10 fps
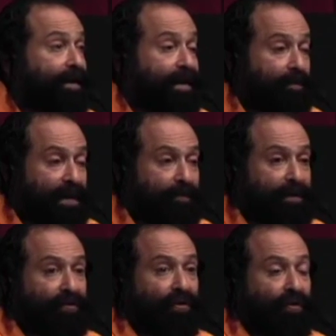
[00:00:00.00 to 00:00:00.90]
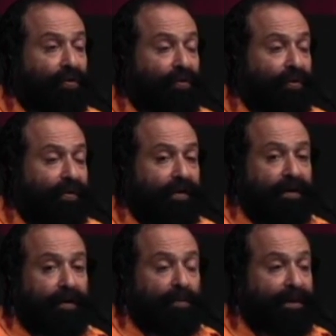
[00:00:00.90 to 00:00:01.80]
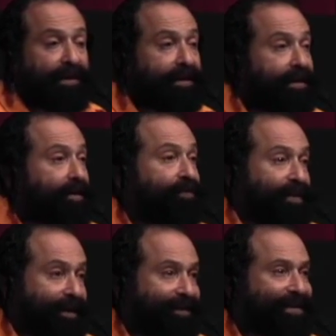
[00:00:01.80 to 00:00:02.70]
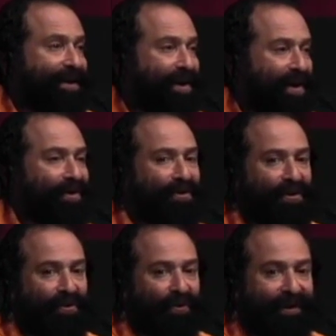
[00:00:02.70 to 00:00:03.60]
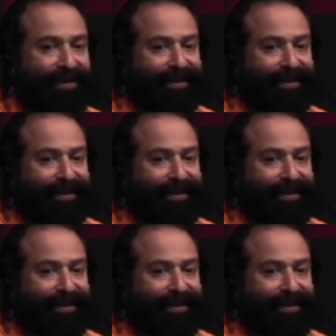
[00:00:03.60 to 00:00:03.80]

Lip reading: That may be true, but the legal fees accrue